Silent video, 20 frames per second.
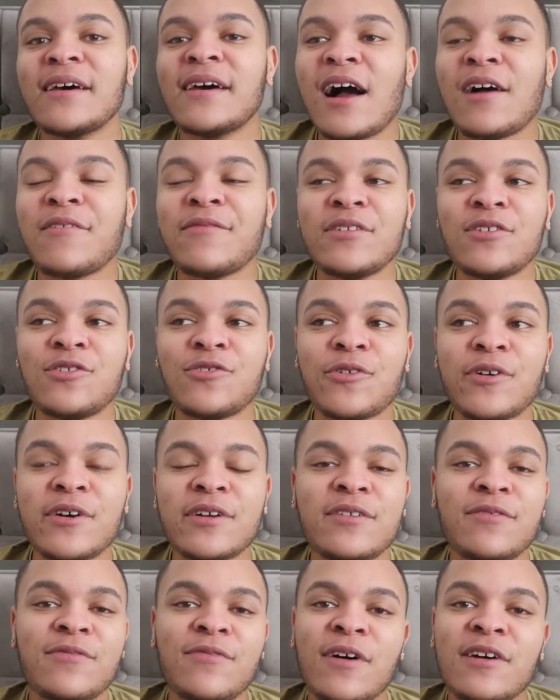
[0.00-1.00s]
I've
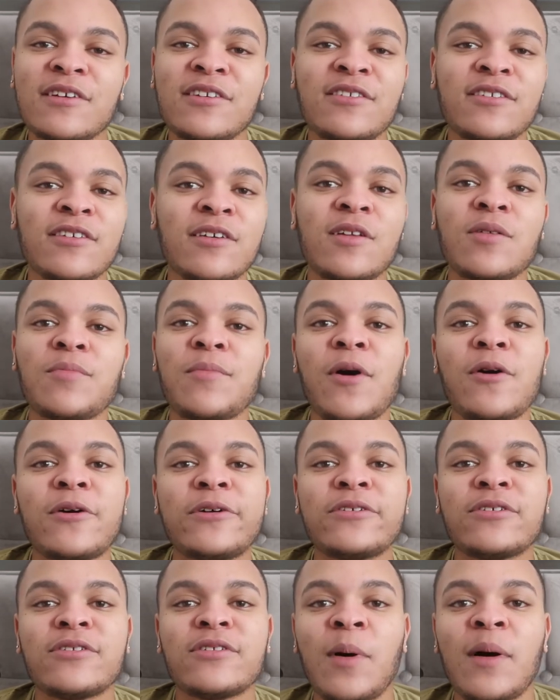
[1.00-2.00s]
enjoyed first year the
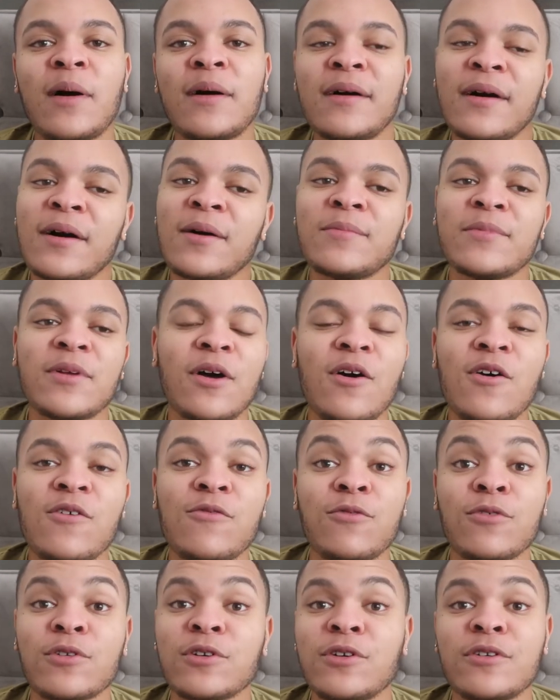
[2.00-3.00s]
most, but the
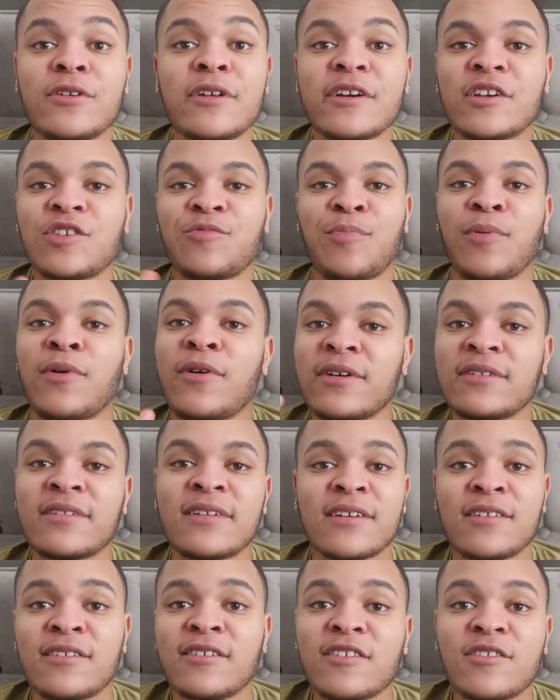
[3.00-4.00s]
overall uni experience
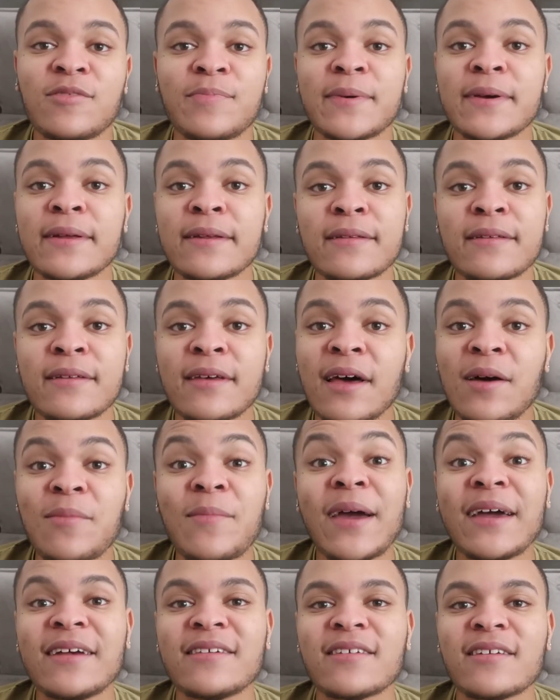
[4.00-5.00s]
has just been
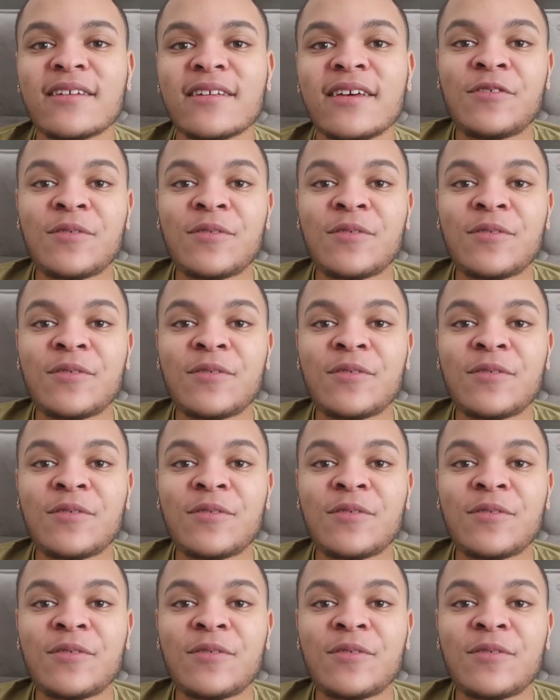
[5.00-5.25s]
amazing.